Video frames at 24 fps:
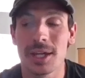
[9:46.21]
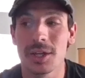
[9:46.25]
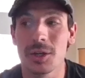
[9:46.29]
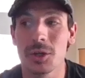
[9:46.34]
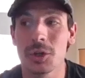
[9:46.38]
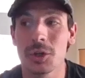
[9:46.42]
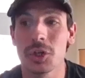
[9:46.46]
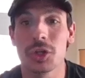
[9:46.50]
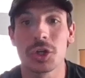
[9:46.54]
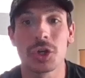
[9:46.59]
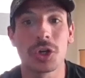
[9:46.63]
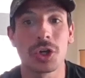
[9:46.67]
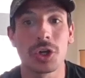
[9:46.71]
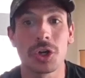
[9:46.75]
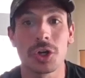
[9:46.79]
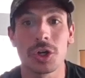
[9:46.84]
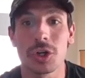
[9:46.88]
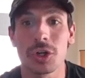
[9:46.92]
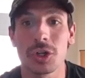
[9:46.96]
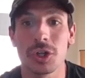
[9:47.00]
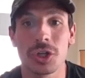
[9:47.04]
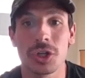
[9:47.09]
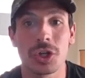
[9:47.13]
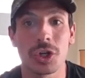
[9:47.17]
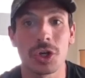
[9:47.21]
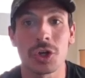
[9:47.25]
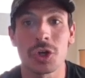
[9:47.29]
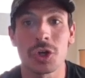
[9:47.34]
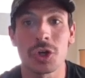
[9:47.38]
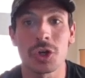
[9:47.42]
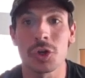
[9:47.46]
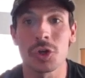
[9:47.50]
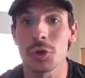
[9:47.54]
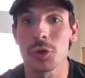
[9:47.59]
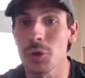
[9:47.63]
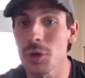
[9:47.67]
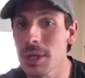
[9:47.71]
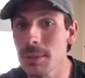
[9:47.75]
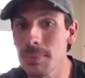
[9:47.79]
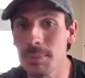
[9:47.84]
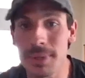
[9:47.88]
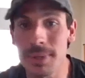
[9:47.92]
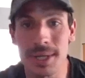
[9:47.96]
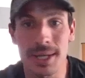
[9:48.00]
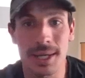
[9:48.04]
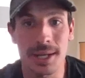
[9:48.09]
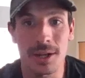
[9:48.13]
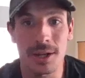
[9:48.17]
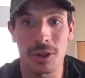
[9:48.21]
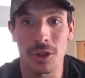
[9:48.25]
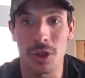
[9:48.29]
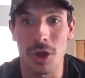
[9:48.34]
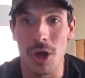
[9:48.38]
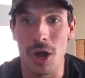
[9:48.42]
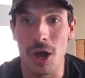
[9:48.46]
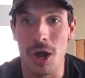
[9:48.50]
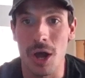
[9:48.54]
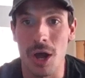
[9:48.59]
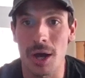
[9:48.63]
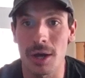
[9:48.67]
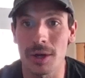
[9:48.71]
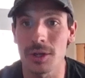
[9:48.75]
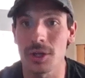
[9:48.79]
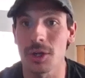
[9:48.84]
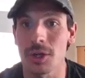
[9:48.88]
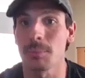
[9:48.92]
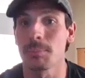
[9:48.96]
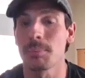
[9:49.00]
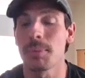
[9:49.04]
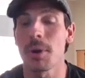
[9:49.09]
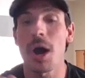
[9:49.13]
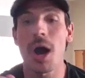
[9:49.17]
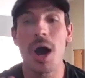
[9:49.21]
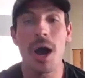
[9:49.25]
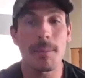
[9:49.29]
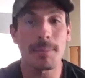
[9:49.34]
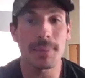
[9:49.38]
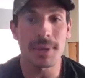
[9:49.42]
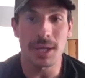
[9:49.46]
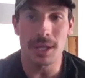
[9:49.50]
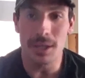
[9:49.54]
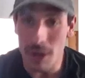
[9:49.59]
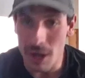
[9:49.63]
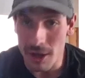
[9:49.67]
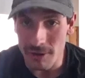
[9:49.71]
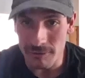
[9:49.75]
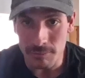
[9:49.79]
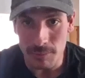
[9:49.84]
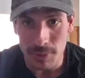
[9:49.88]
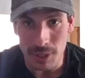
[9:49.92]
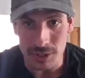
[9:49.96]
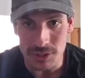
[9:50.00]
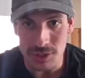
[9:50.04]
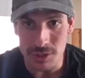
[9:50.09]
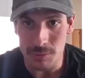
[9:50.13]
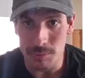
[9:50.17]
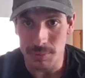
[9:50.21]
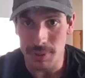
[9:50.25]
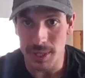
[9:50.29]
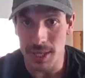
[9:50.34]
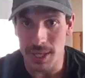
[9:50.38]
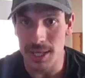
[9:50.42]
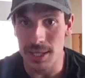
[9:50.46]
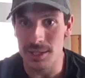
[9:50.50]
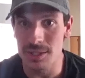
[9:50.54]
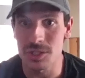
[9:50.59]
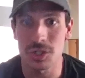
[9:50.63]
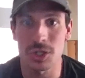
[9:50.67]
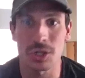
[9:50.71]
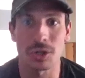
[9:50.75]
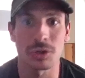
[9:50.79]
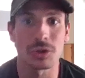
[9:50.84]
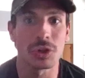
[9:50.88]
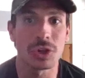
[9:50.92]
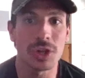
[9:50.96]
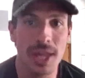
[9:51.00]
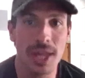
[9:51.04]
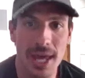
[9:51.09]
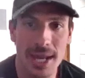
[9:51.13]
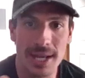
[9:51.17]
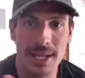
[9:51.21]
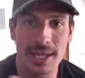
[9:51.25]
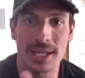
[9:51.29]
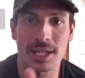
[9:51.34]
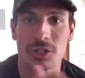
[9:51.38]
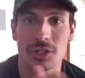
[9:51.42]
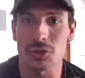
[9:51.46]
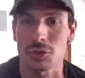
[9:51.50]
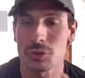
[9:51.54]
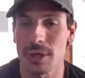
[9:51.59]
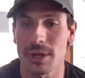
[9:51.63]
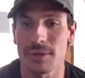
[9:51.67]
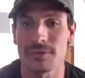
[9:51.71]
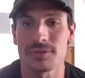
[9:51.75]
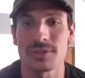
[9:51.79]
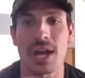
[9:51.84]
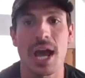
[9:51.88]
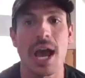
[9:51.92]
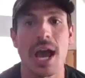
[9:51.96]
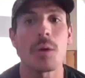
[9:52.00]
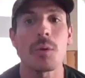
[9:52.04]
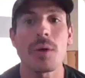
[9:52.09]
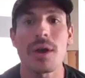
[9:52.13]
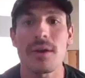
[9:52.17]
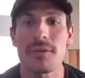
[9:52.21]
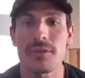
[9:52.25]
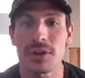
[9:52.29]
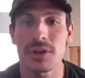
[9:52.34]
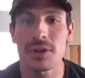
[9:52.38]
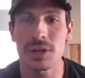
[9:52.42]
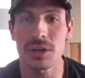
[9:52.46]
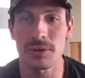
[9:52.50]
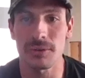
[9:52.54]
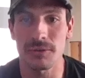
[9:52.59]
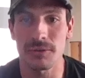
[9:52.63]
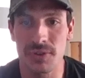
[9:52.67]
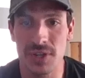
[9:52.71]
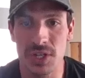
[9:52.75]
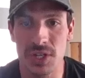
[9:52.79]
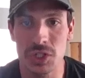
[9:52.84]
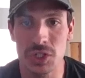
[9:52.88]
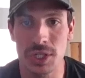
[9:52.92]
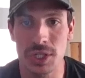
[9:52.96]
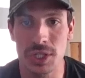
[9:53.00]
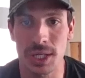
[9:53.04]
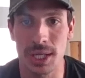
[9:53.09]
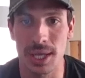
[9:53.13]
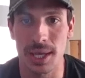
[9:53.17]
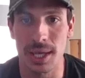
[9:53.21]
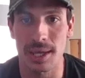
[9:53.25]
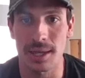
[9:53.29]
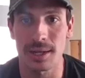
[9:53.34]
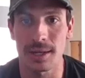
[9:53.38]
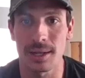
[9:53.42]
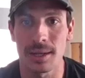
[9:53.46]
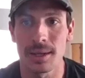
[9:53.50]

You're creeping it along. You're popping it off muscle beds. You're letting it drift. However you're fishing it.